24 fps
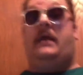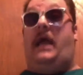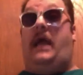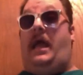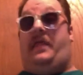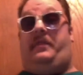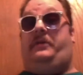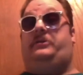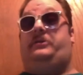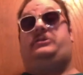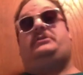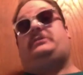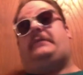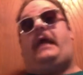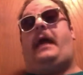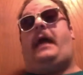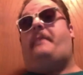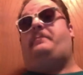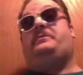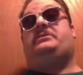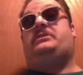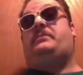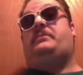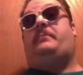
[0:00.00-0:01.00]
And there just
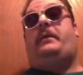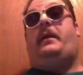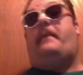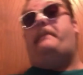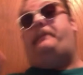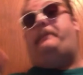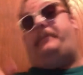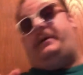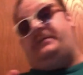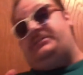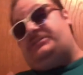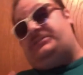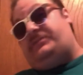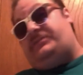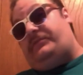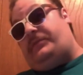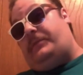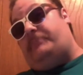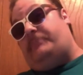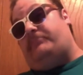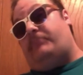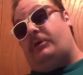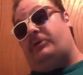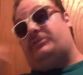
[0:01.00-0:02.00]
happens to be a bunch of
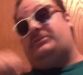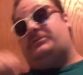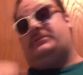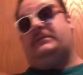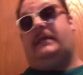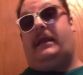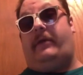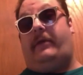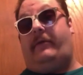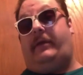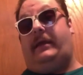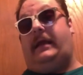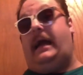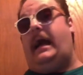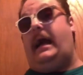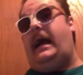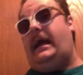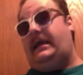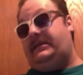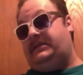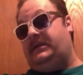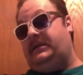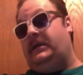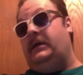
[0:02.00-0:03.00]
the mercenary
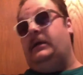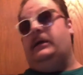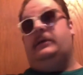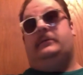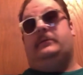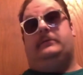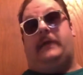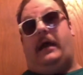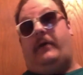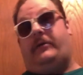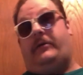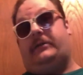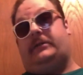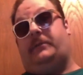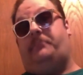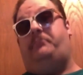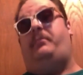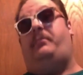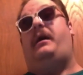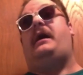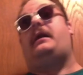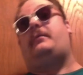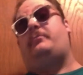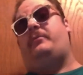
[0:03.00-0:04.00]
guys down at the
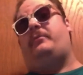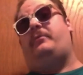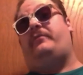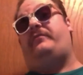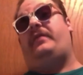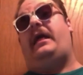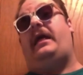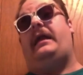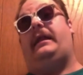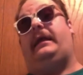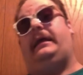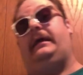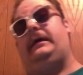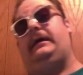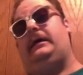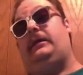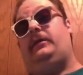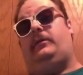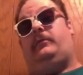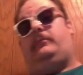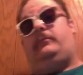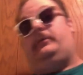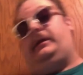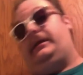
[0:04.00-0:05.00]
bottom of that
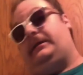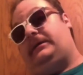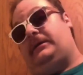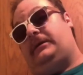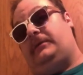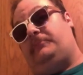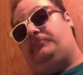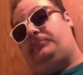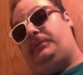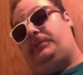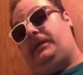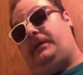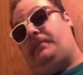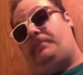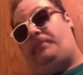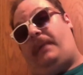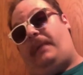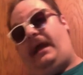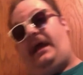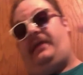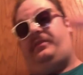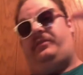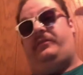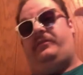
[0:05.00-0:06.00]
hill in complete
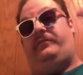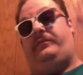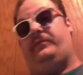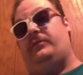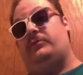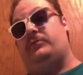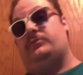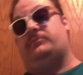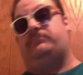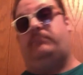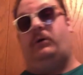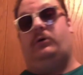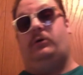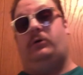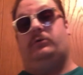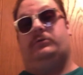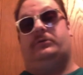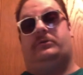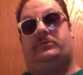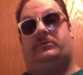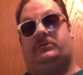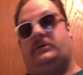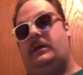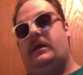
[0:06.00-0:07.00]
path of those
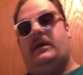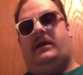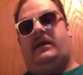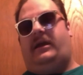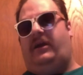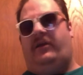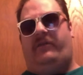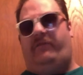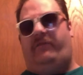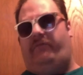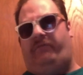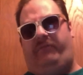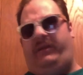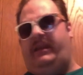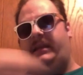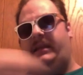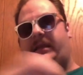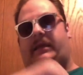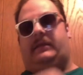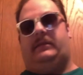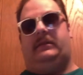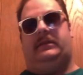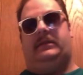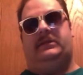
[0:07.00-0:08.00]
boulders,
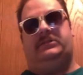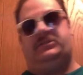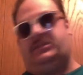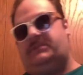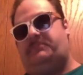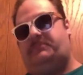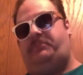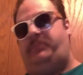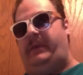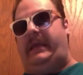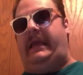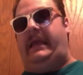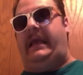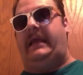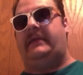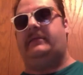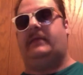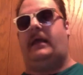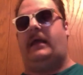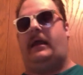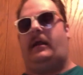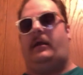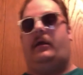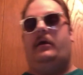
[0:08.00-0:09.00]
conveniently just being
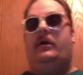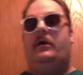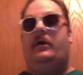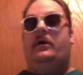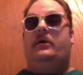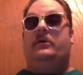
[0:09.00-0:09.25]
there.